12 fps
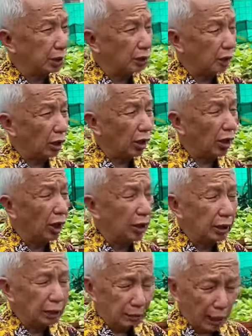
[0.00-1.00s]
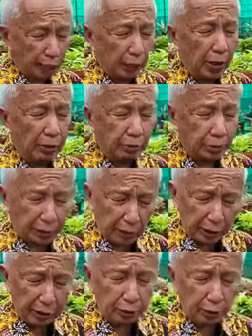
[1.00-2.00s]
is, say
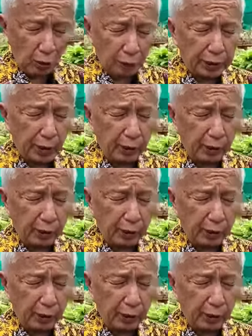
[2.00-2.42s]
especially the so-called